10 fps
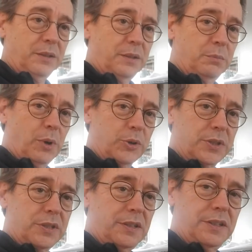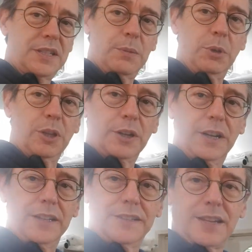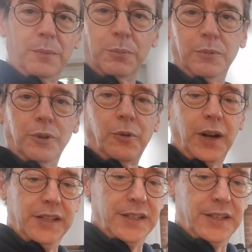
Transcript: most similar and some quite